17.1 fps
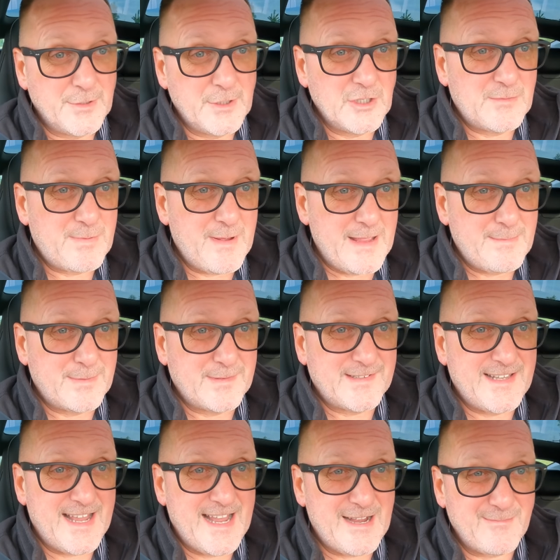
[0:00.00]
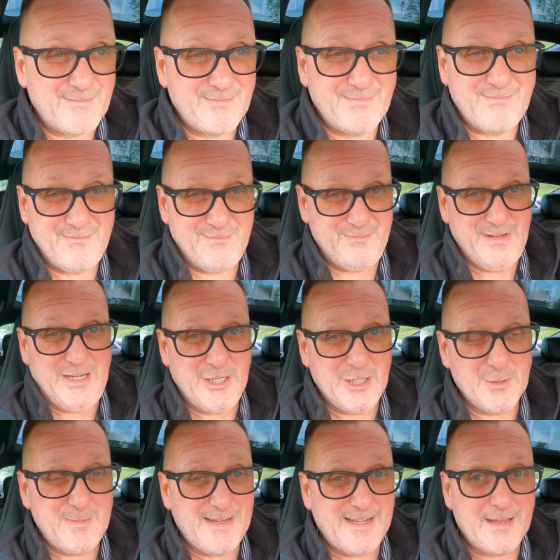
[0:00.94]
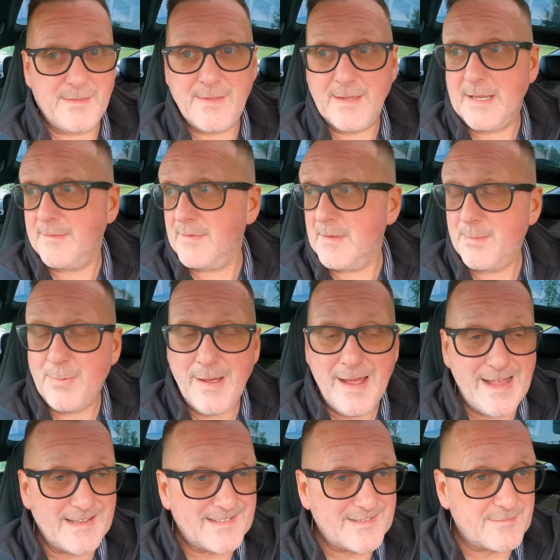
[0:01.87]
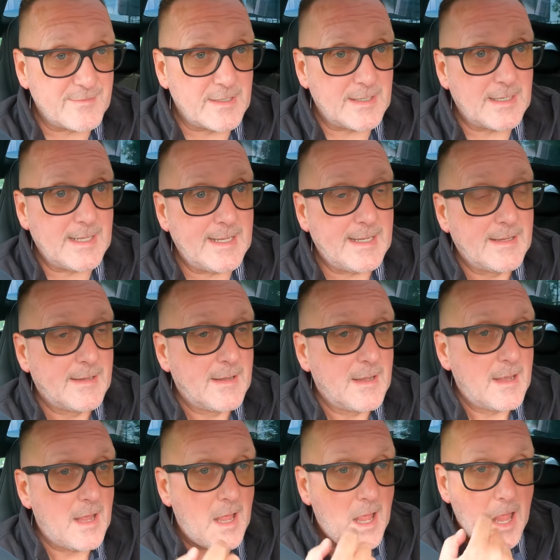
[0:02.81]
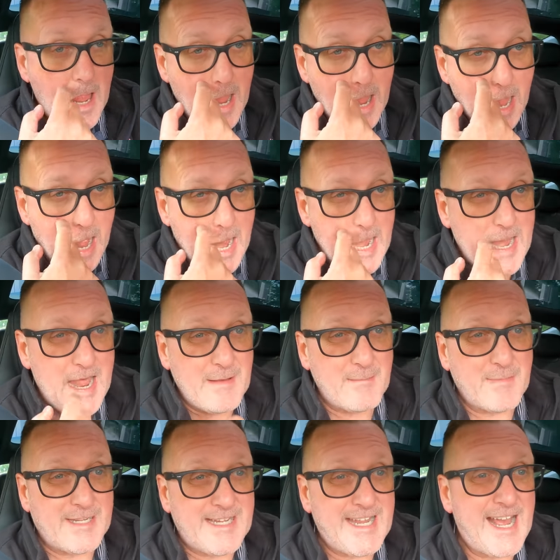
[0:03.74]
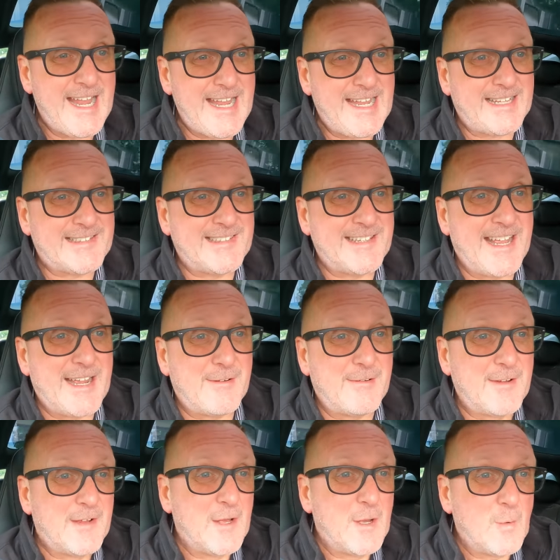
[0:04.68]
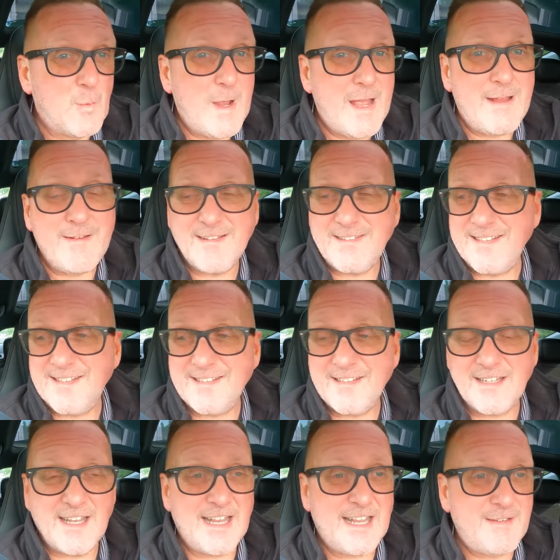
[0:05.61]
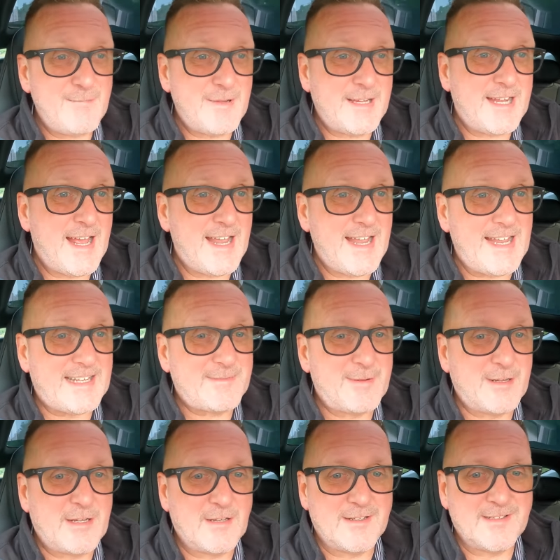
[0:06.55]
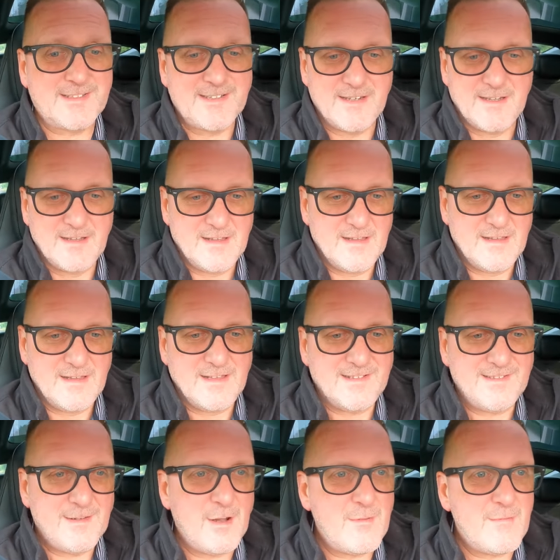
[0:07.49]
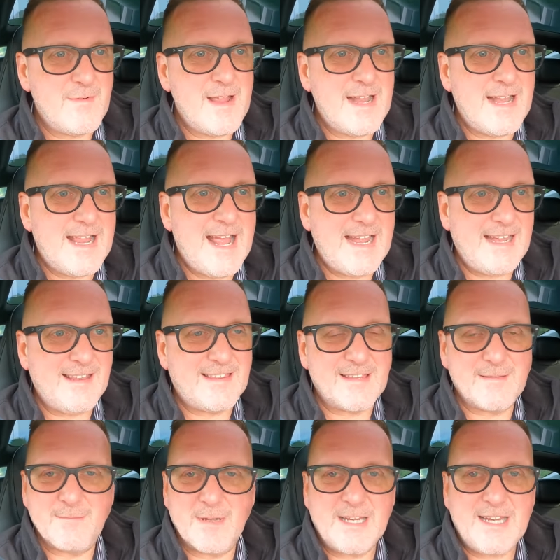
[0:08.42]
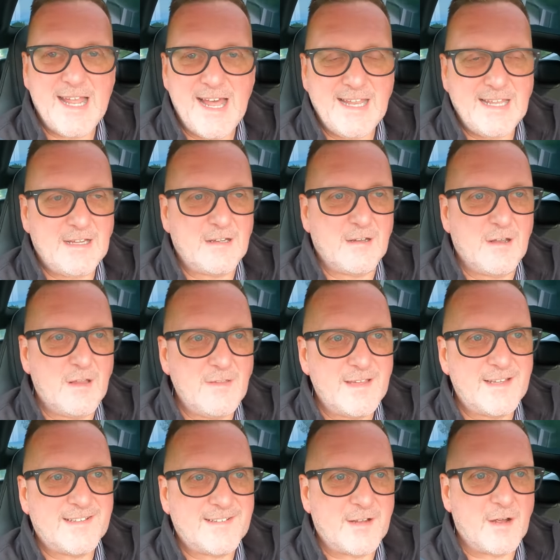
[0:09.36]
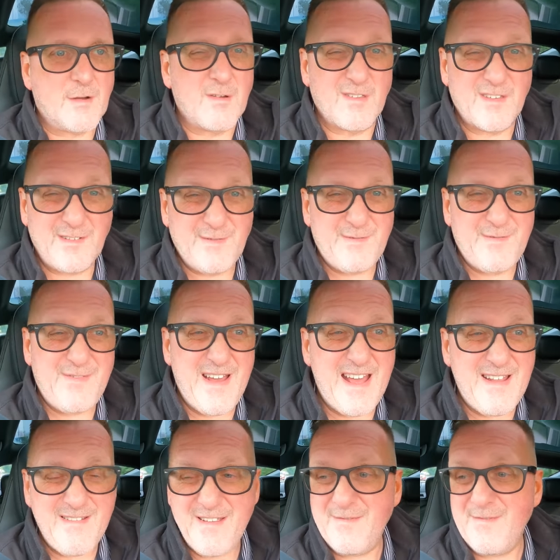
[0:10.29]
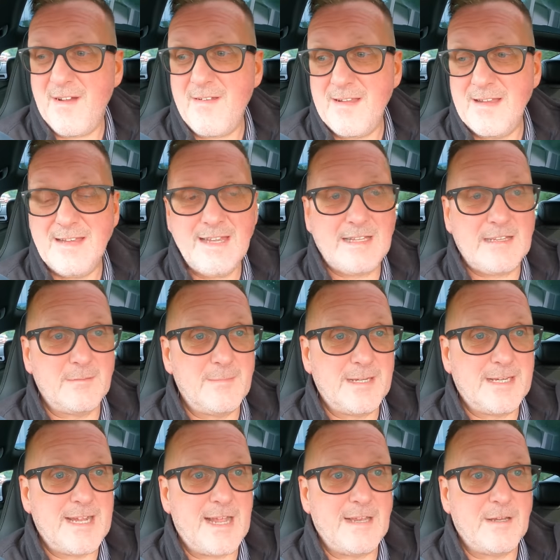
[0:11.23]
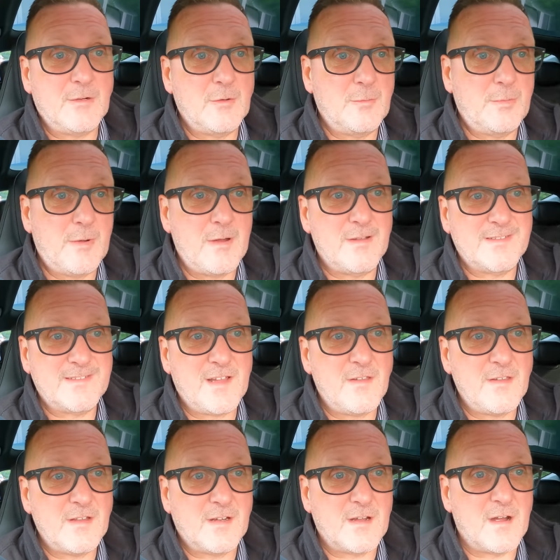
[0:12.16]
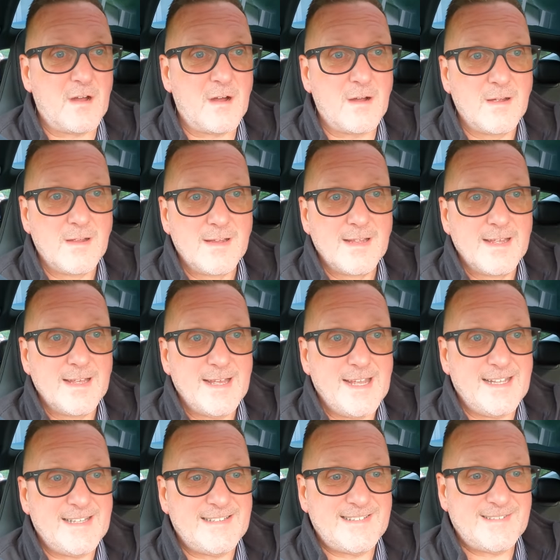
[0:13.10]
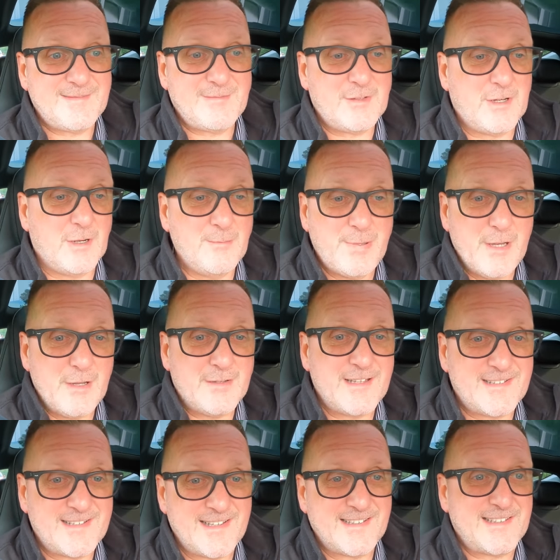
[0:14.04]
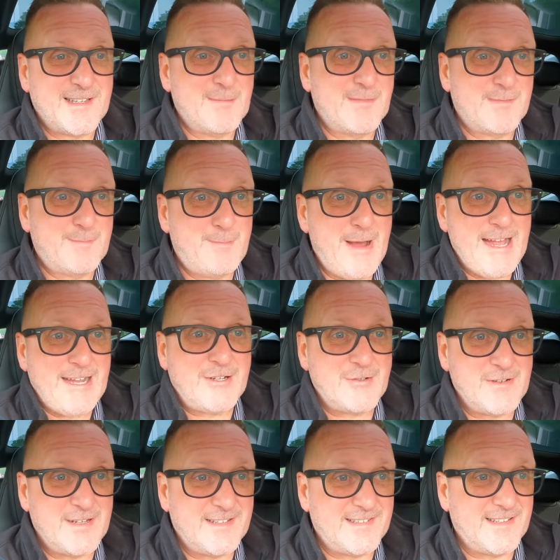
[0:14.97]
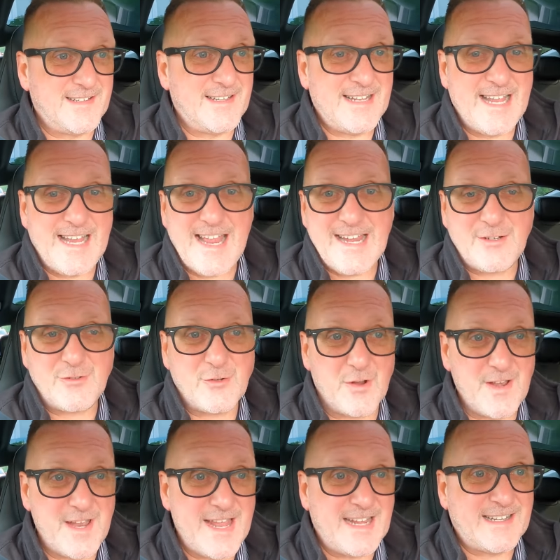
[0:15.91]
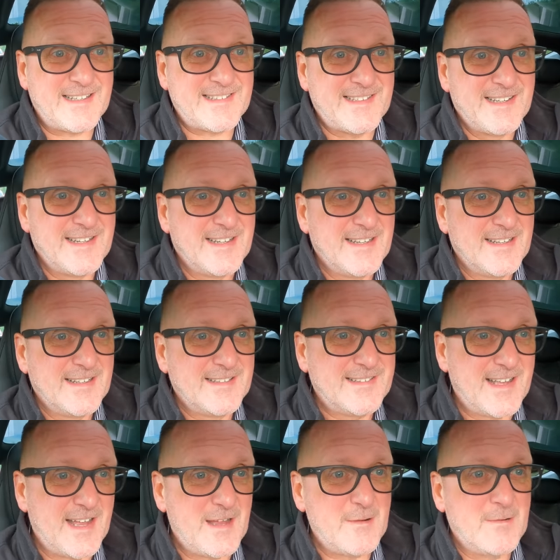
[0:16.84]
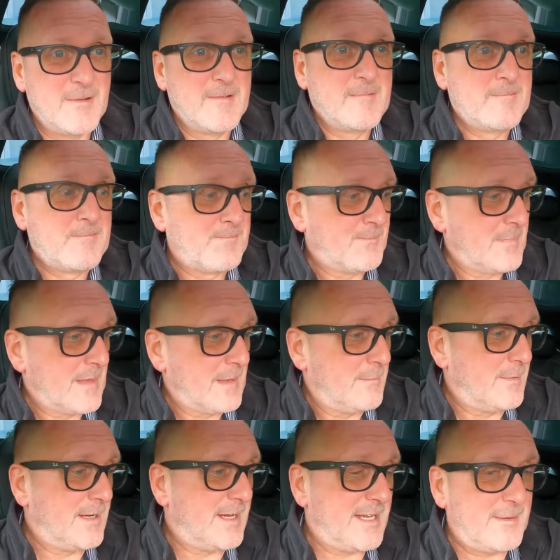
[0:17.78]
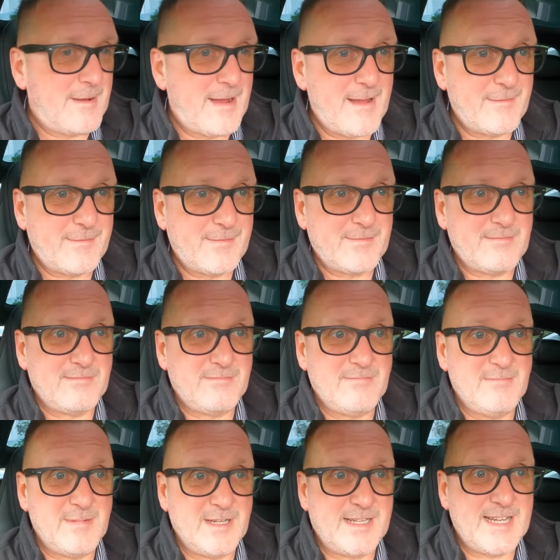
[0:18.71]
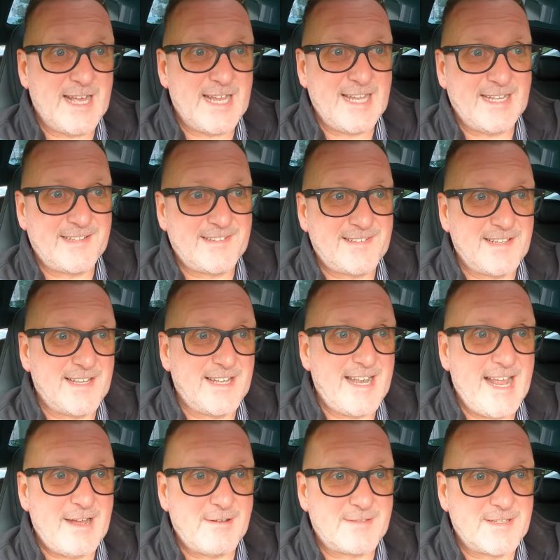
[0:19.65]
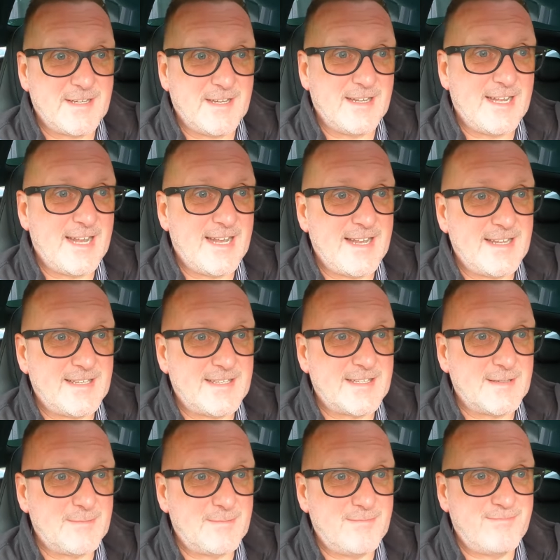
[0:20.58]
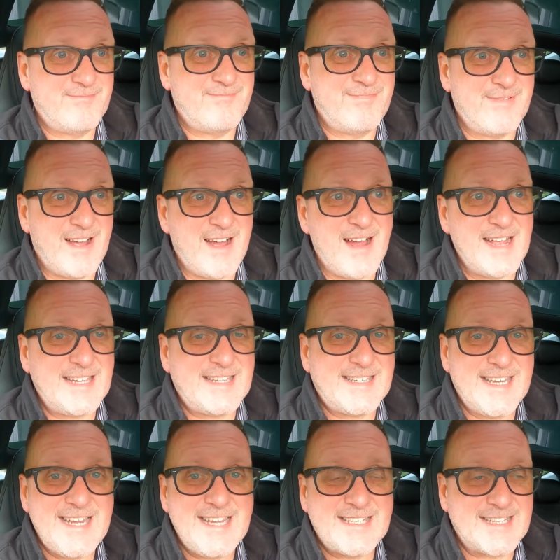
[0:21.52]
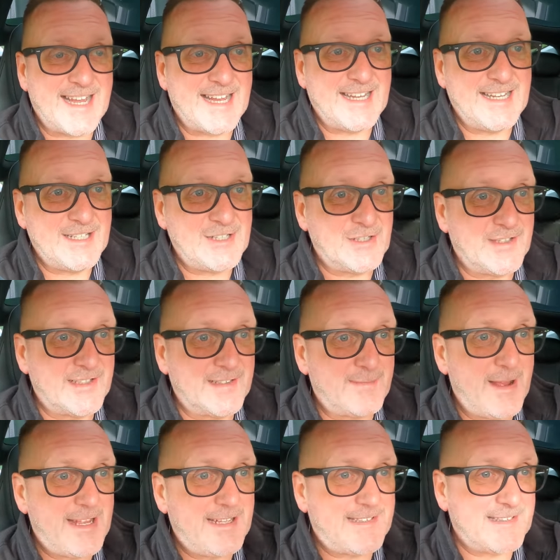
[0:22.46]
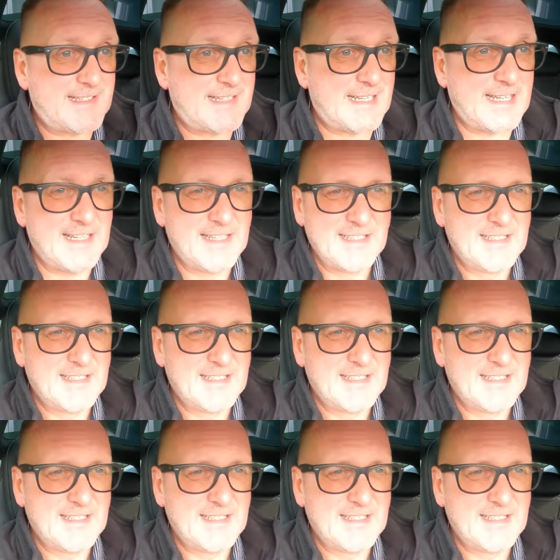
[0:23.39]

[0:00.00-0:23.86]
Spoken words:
newspapers now becoming a thing of the past, really. And then mechanics now. Where is this going to leave mechanics? Because there's not really anything mechanical on this car. There's very, very little mechanical parts on the car. It's computer systems, batteries, and electronics. So we're going to have mechanics that are now turning into IT technicians, basically.